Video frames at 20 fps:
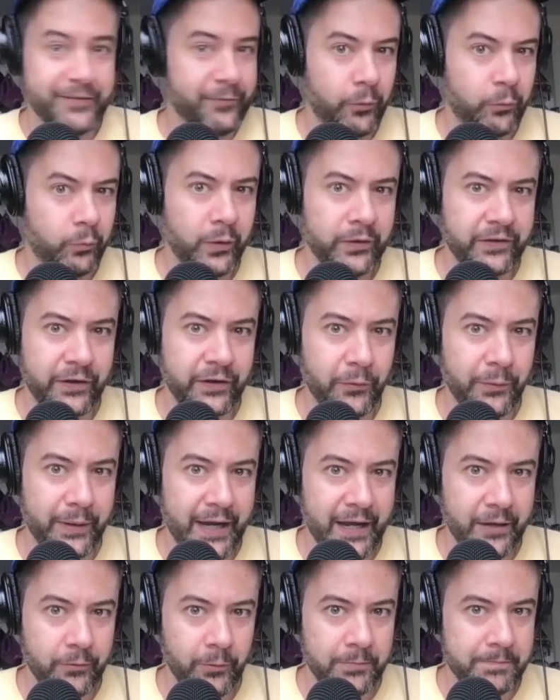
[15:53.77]
wasn't going
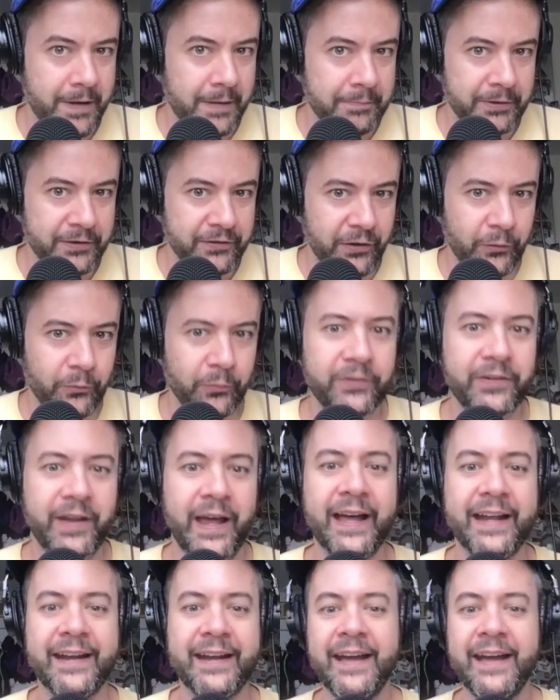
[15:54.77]
on when pepitone was on